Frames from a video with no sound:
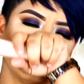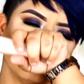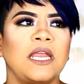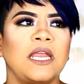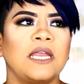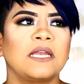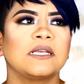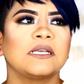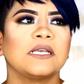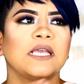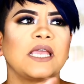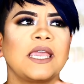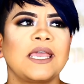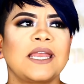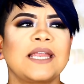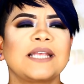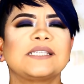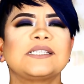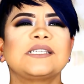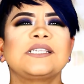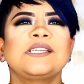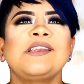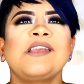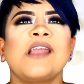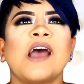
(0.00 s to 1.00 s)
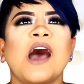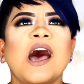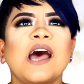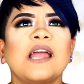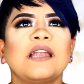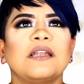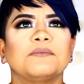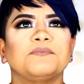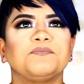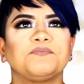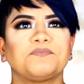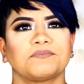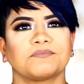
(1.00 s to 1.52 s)
And it is
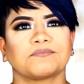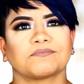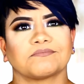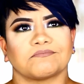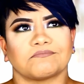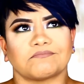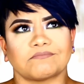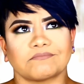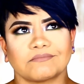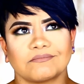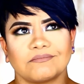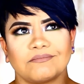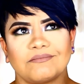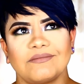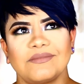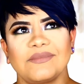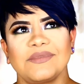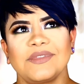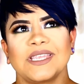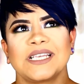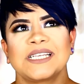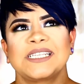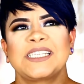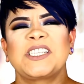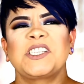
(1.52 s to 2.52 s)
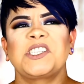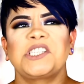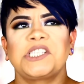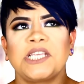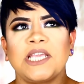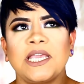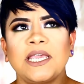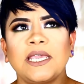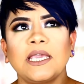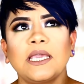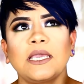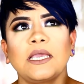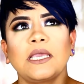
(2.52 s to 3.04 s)
not
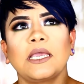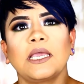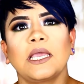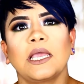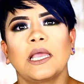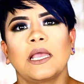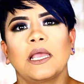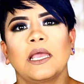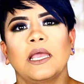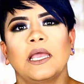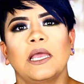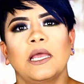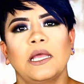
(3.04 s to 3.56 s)
sticky,